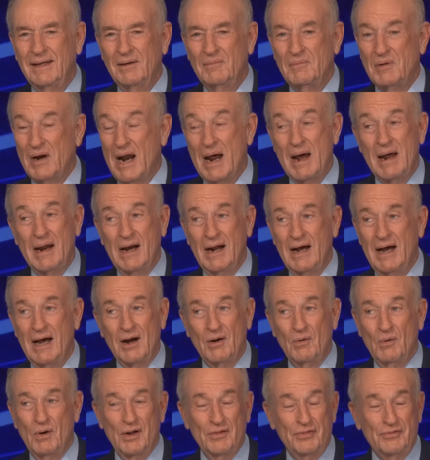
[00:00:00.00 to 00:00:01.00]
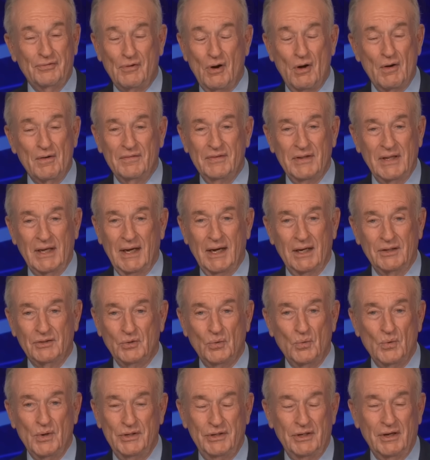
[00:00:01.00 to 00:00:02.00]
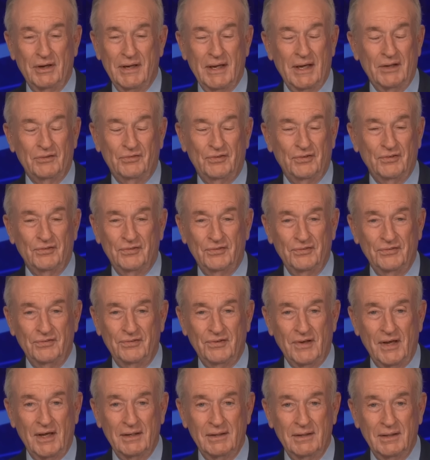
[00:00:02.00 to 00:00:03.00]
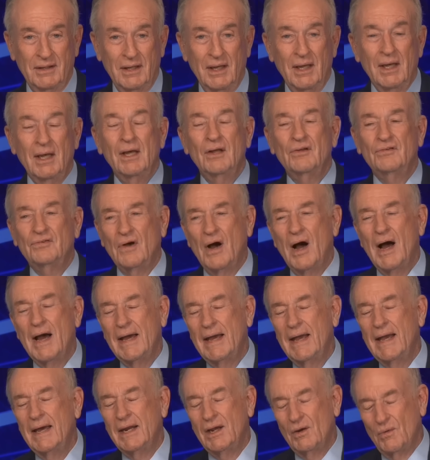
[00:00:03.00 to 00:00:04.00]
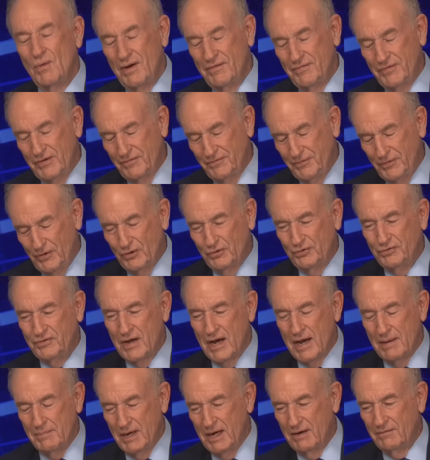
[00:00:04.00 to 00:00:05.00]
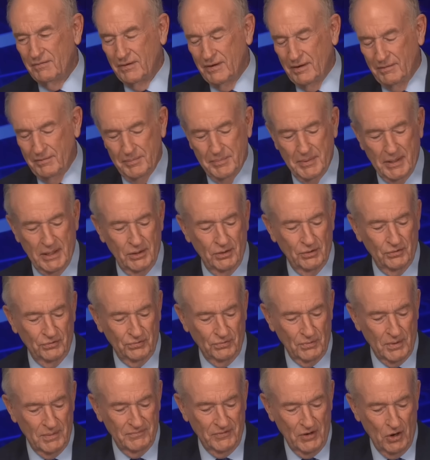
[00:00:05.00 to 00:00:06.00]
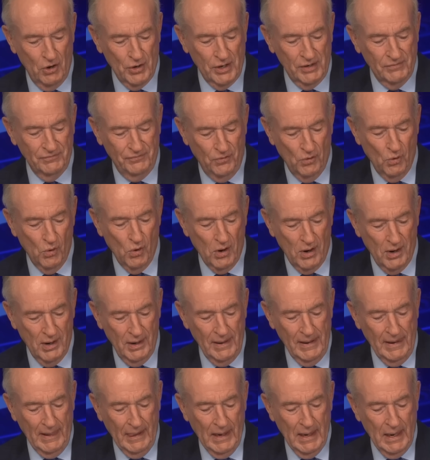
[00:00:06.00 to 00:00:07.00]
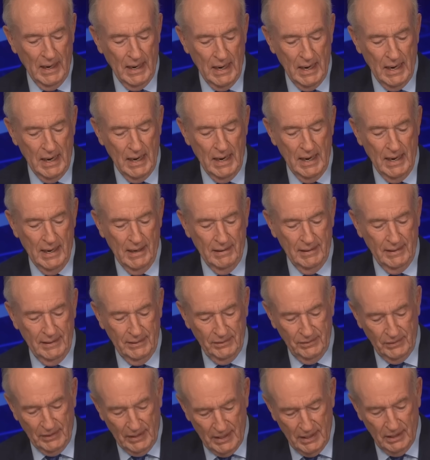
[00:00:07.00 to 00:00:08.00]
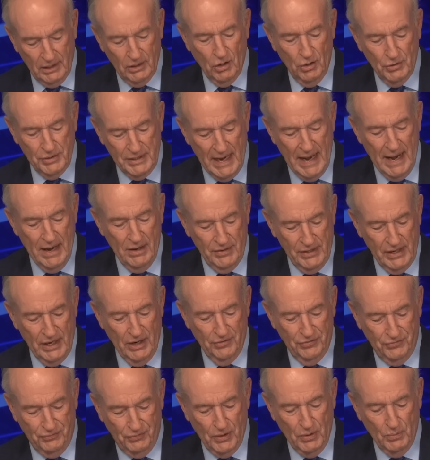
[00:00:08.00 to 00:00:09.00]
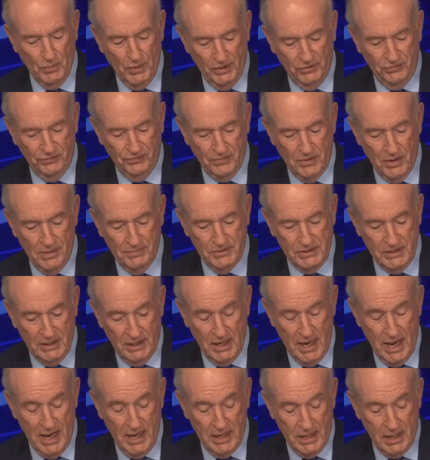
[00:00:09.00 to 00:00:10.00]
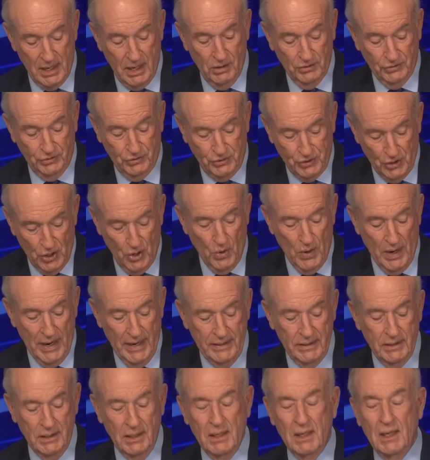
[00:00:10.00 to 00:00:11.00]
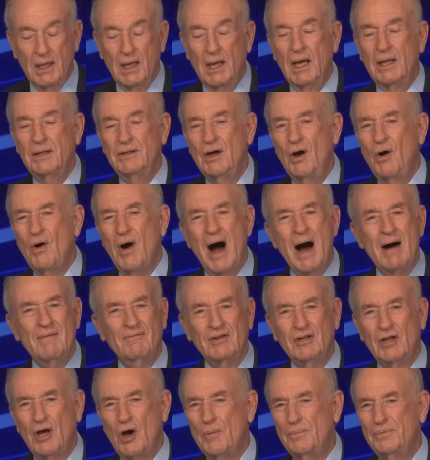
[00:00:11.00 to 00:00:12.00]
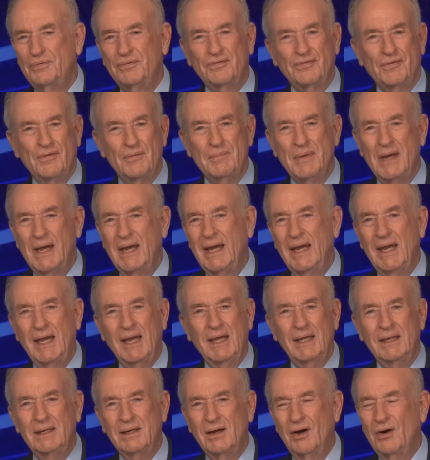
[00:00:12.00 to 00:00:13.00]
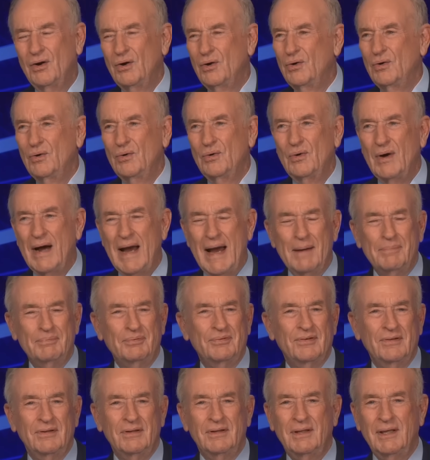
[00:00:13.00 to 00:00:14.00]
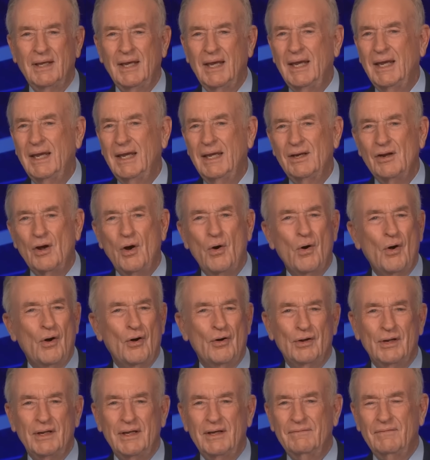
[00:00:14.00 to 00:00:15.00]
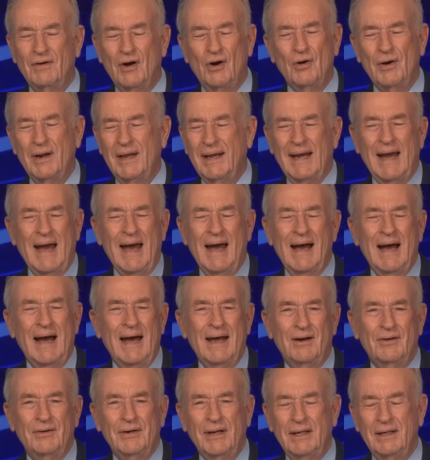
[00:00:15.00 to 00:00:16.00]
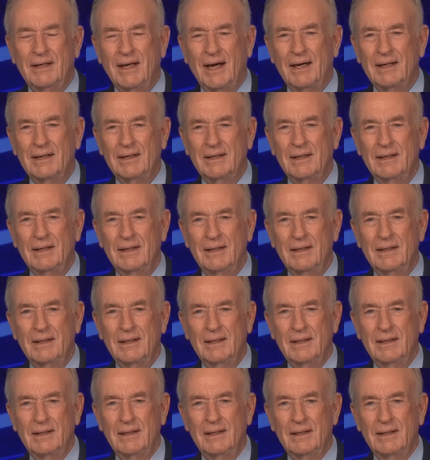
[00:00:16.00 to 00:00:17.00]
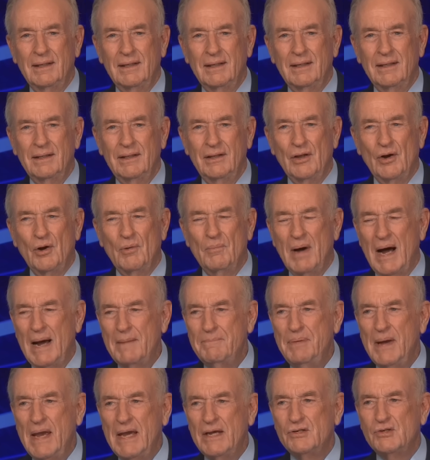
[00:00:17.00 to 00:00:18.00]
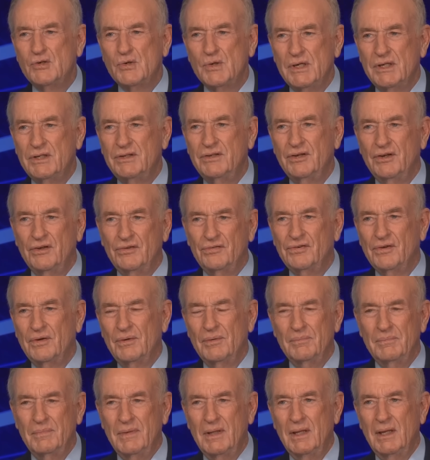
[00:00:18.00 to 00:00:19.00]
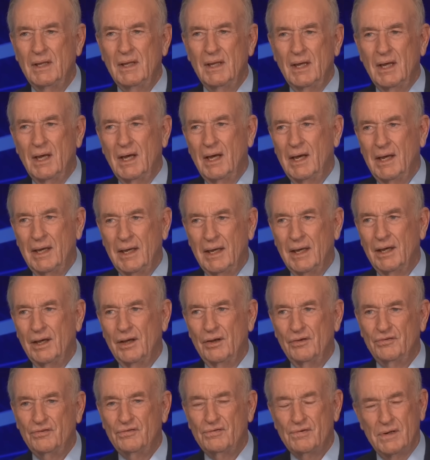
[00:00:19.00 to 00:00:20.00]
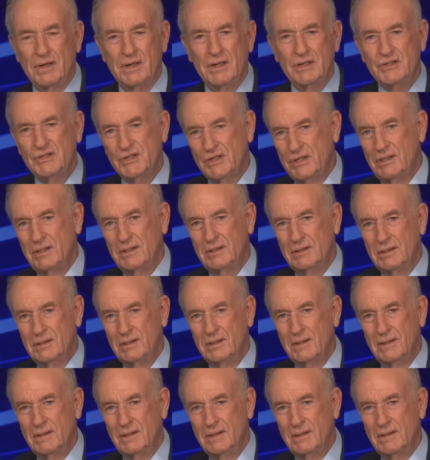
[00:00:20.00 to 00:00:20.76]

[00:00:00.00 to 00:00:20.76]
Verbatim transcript: But I, I don't want to throw everything out the window. That's just insane. So, I, anyway, for the first time ever, everybody knows who I'm voting for. Uh, and I'll go down there three weeks from today and I'll do it. No envelopes for me, no absentee, no early voting. I, I don't need that. You know, my patriotism is traditional.